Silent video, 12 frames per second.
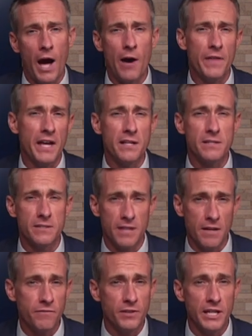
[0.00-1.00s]
how they can
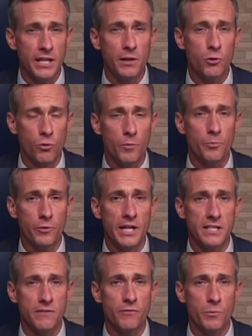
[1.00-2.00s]
safely
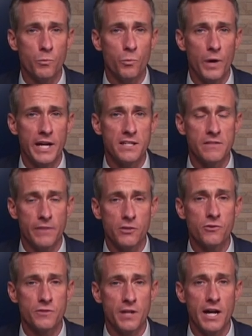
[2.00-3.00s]
incorporate different ways
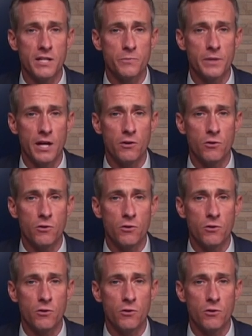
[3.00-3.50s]
of exercise